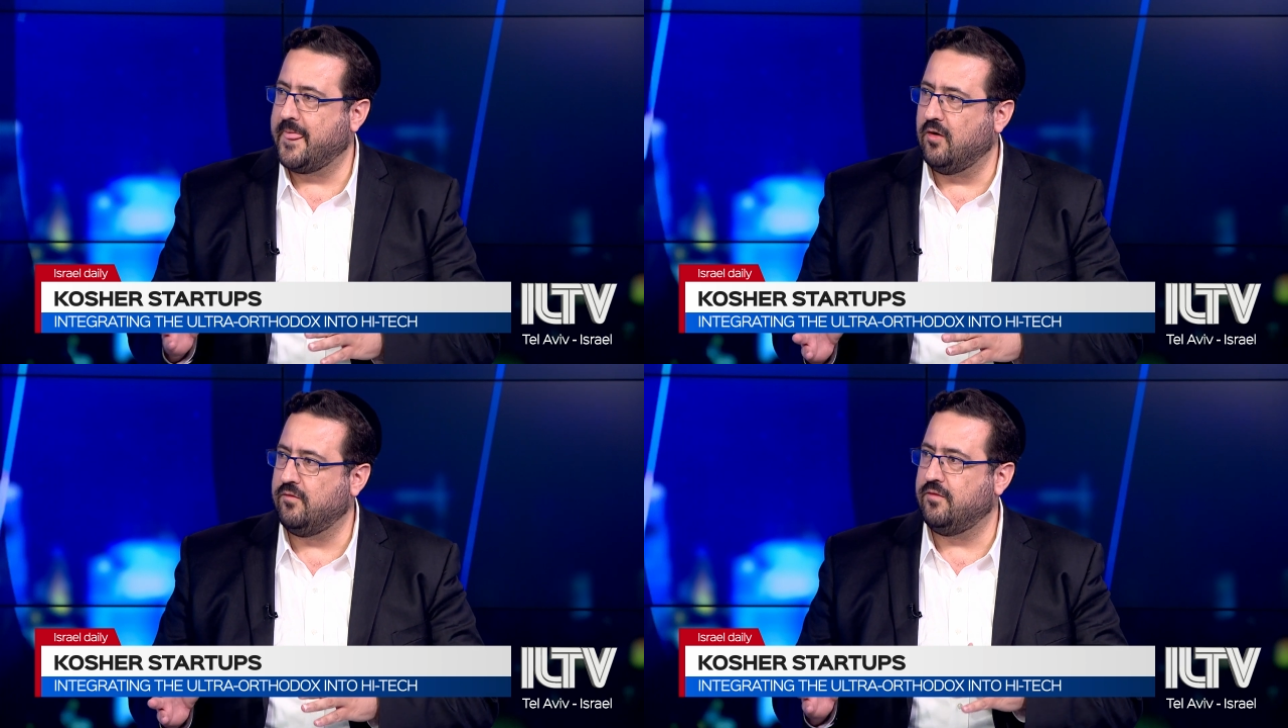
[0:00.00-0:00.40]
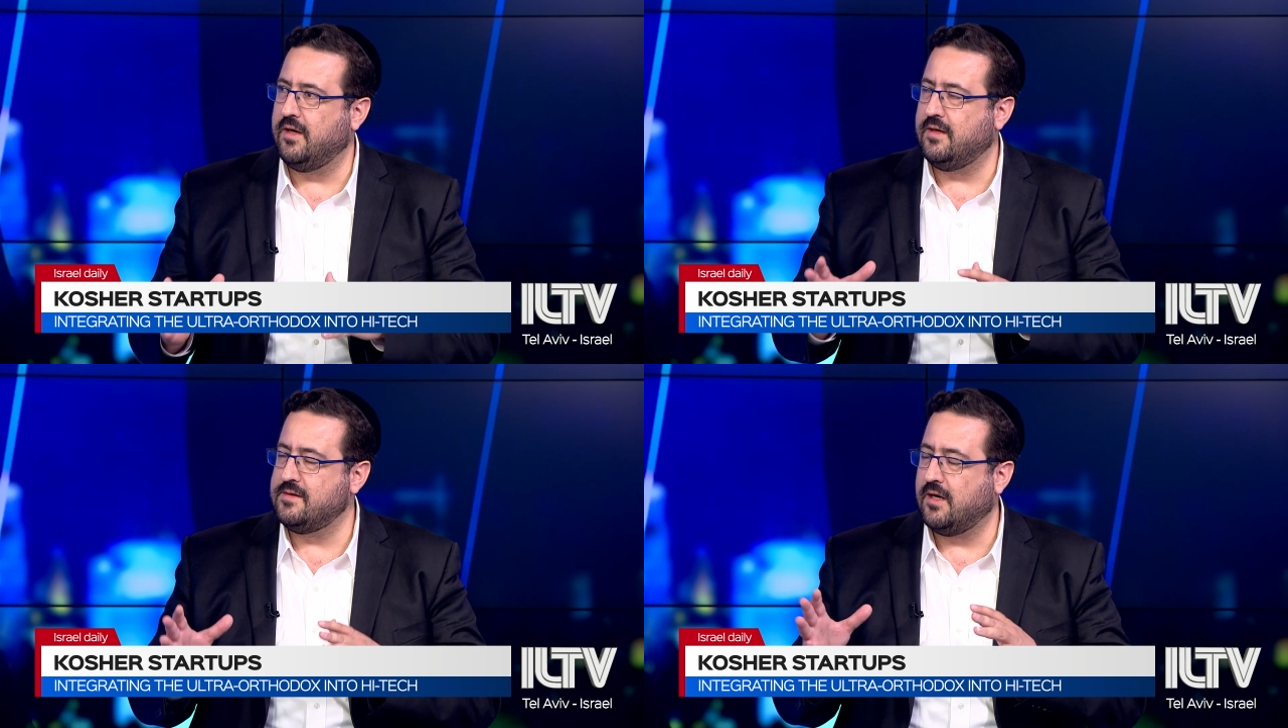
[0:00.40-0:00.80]
of
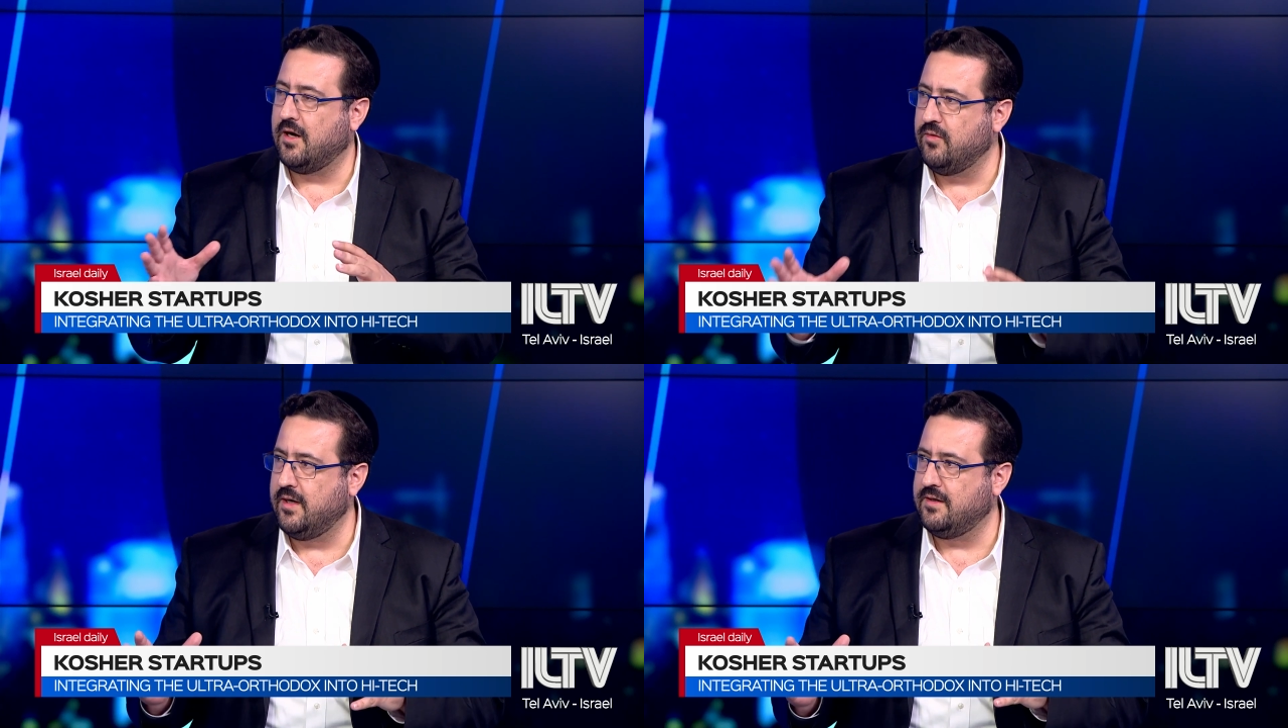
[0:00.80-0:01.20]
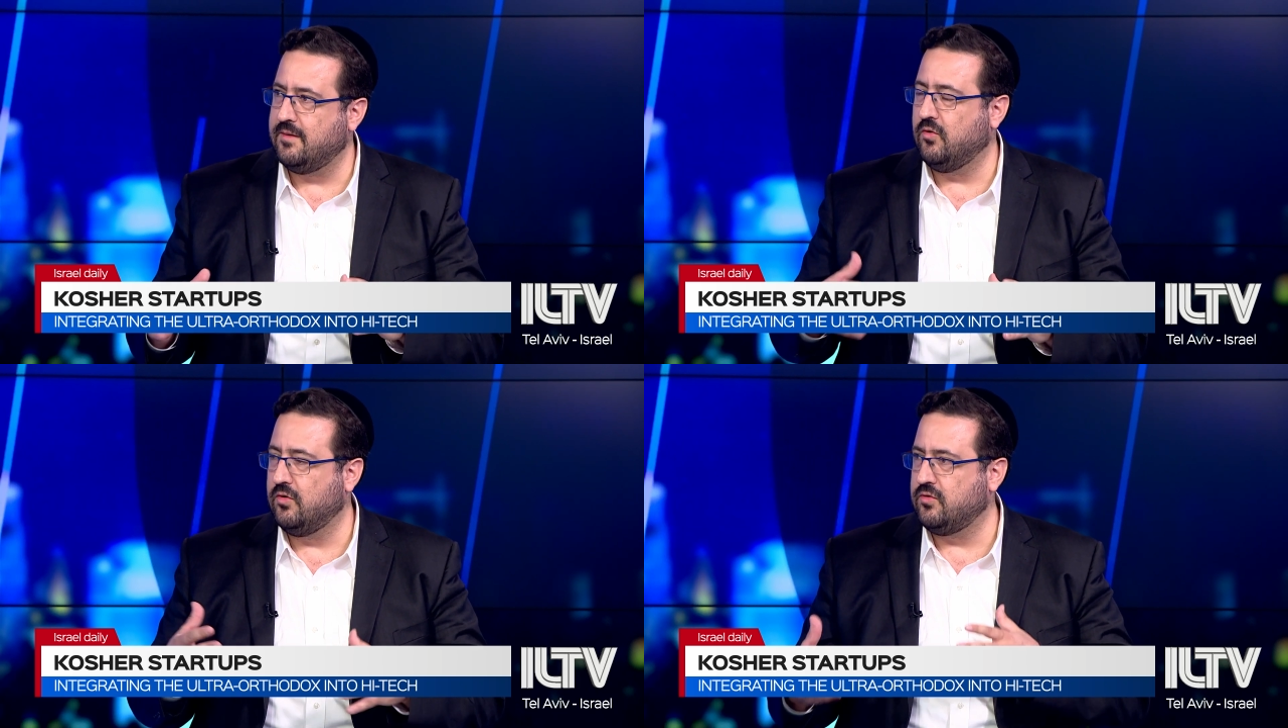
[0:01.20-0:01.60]
the
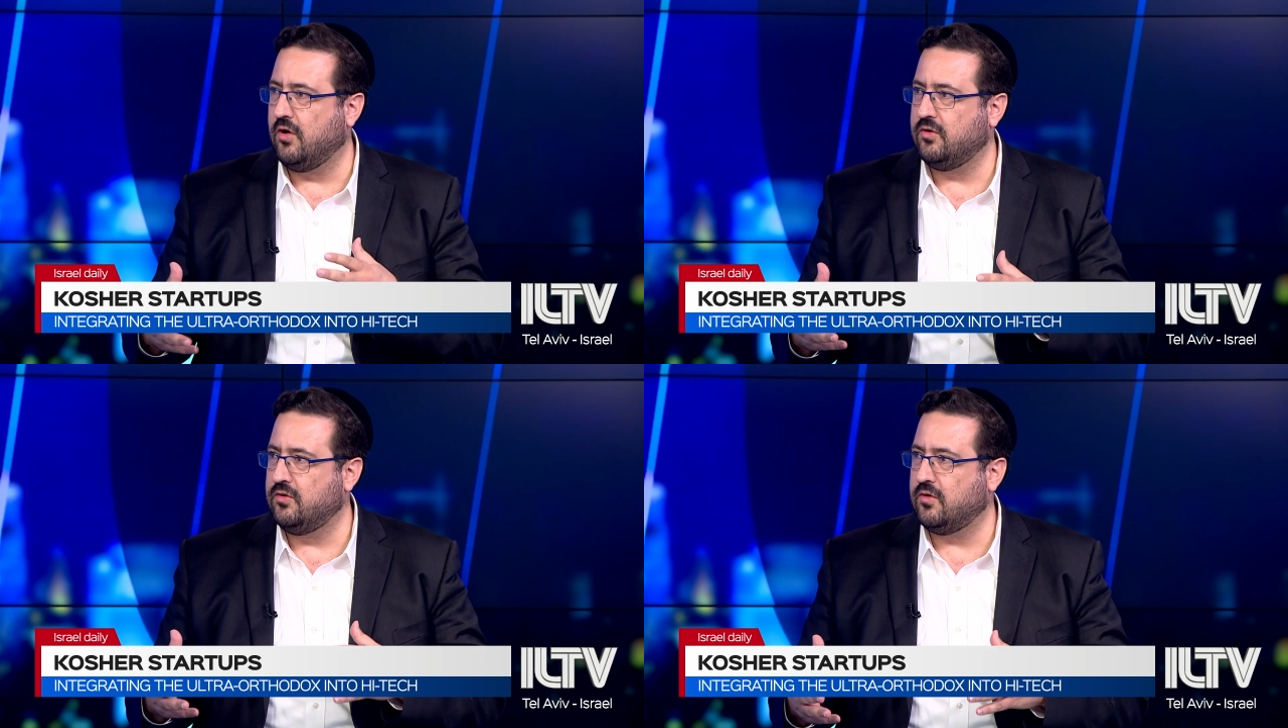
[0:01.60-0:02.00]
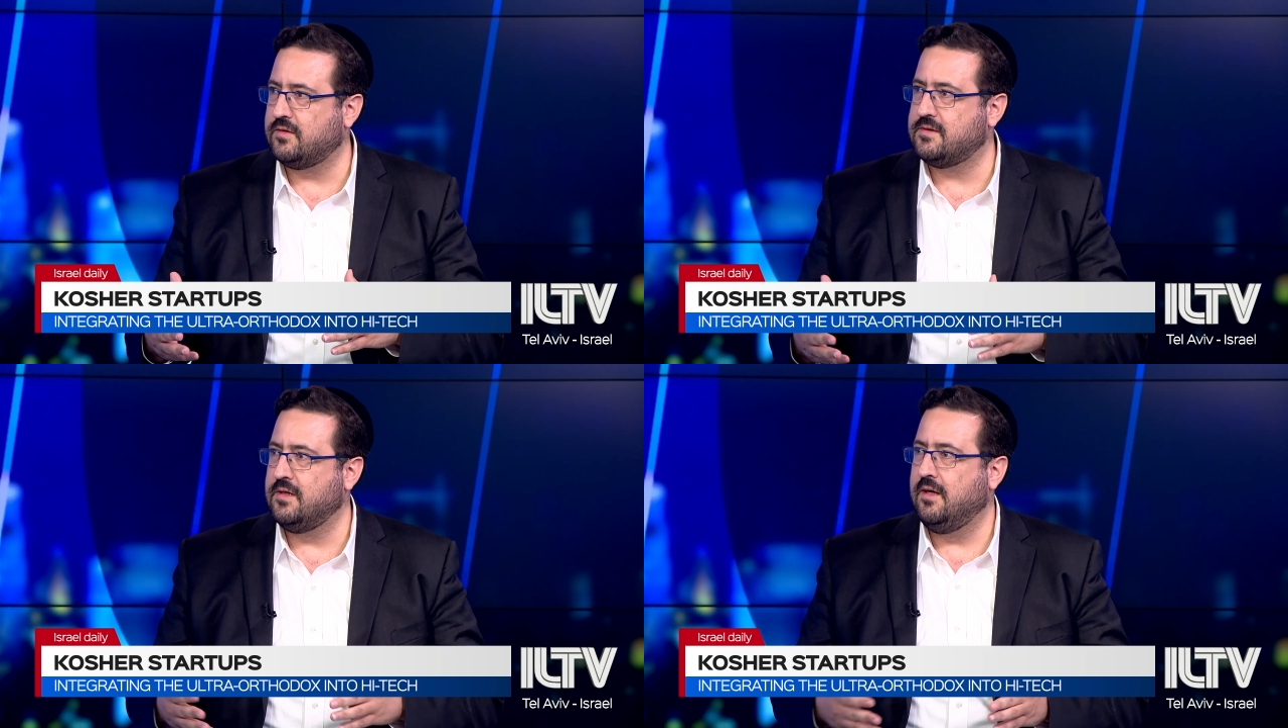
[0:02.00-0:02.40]
Haredim,
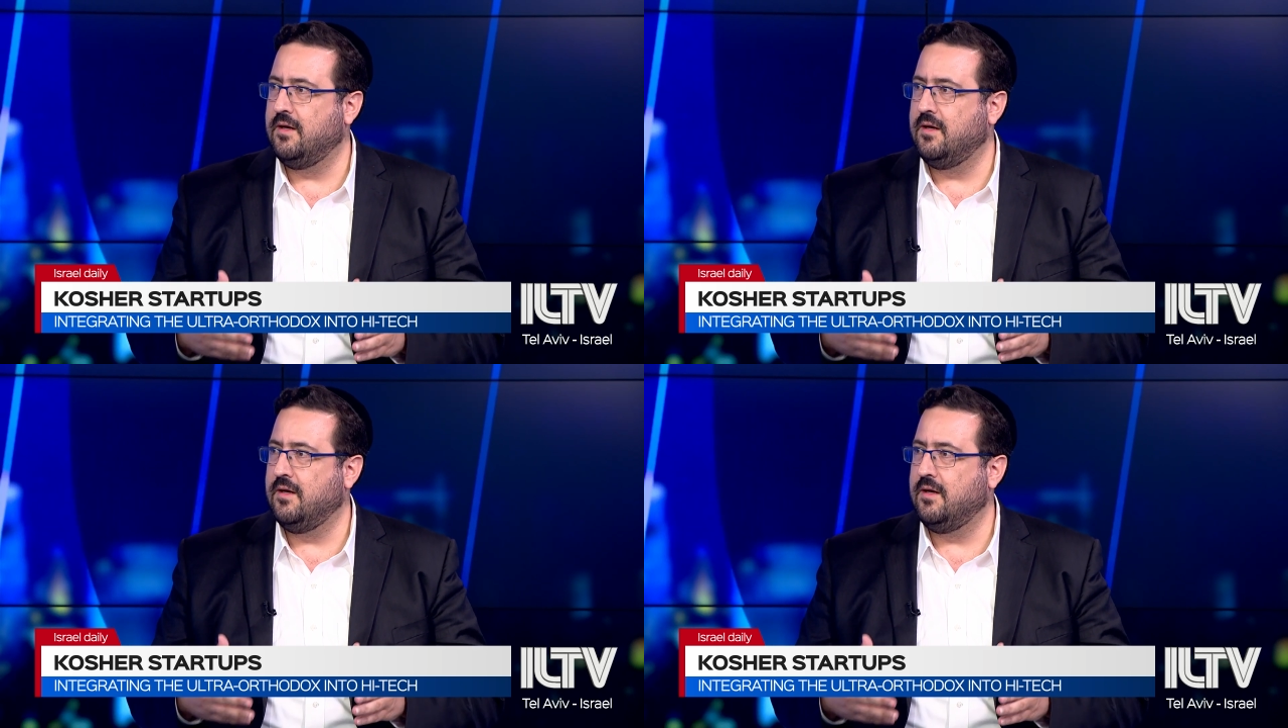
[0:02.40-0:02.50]
ultra-Orthodox